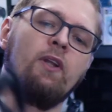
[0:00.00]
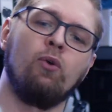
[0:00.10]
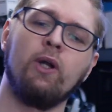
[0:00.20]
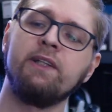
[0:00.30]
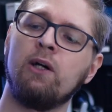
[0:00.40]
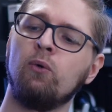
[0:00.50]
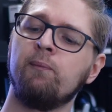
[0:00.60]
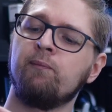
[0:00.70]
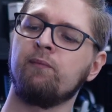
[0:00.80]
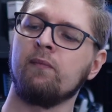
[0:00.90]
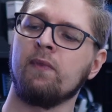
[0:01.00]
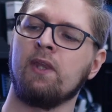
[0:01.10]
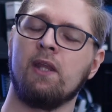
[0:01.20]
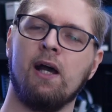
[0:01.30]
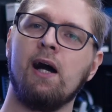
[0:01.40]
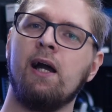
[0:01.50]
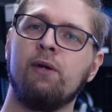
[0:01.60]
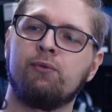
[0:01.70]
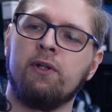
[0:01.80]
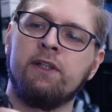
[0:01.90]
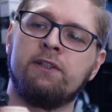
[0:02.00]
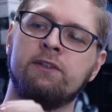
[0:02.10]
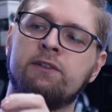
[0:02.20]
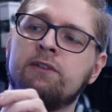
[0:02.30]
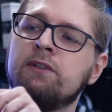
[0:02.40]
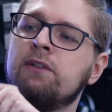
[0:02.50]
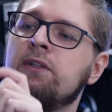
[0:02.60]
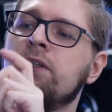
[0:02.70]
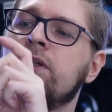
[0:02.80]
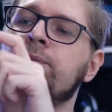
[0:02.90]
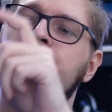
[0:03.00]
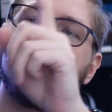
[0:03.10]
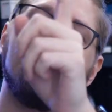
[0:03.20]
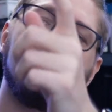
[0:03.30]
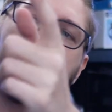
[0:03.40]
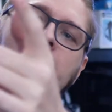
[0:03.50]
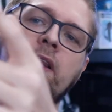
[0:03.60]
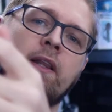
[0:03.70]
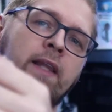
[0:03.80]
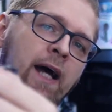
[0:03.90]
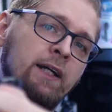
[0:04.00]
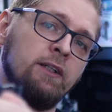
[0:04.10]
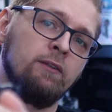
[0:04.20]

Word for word: right now I have connected DAC